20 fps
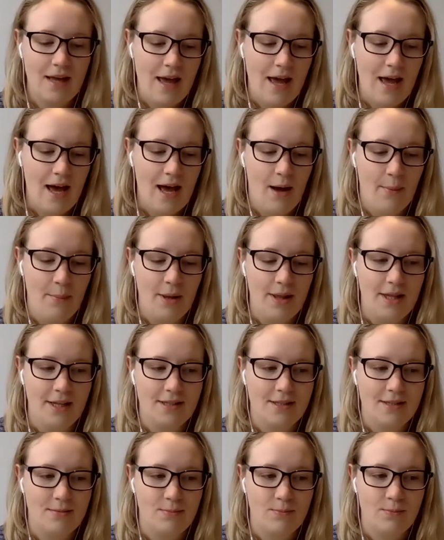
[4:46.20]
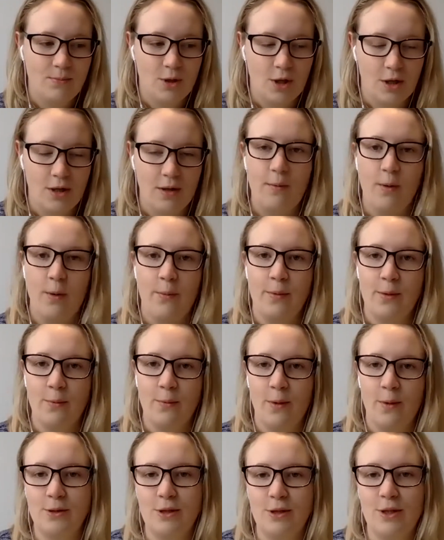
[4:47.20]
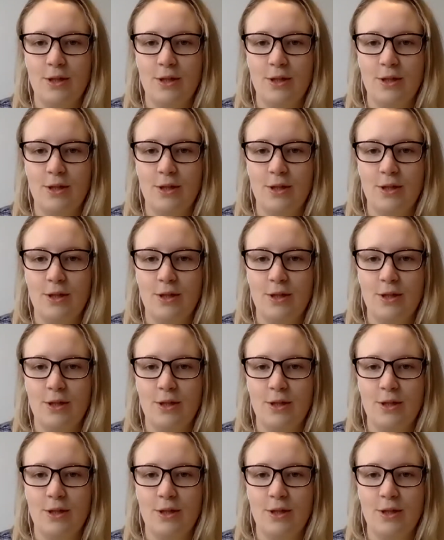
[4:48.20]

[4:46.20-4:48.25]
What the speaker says: And that's certainly what we'd want